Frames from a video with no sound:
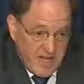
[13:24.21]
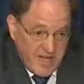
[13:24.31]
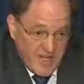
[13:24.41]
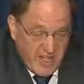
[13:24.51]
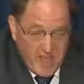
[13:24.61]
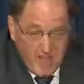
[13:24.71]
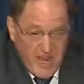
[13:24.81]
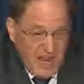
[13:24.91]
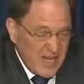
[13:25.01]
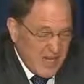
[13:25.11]
except
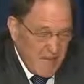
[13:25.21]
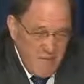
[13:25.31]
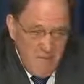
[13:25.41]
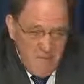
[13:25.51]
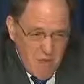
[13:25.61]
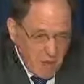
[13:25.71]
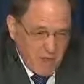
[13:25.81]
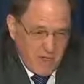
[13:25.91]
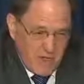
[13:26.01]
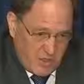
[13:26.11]
at the
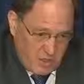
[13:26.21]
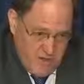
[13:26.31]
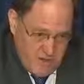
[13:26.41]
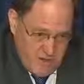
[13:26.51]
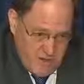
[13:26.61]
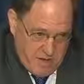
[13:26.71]
most extreme,